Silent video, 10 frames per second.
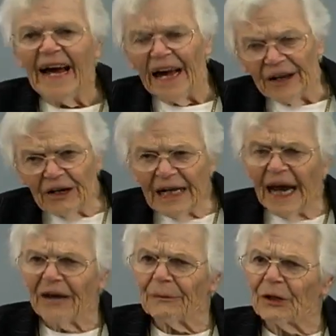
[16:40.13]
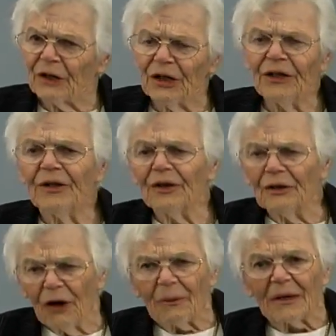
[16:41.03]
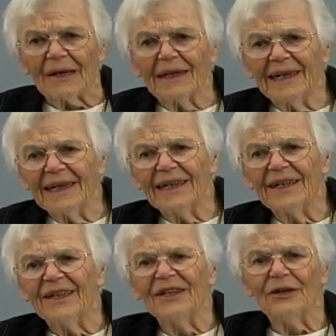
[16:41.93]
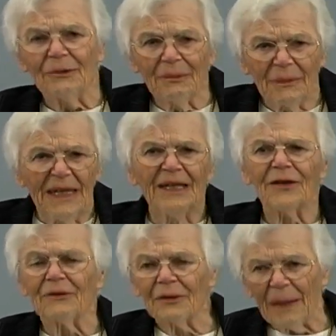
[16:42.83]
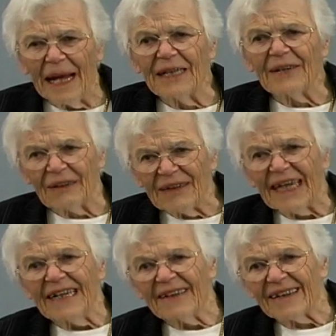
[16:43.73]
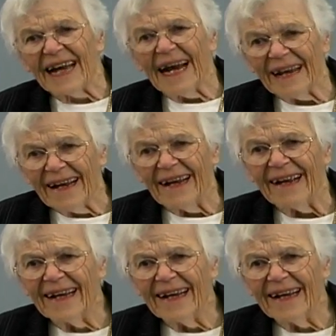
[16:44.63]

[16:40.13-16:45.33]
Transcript: And you really have to be good to normal to meet the demands of everyday society.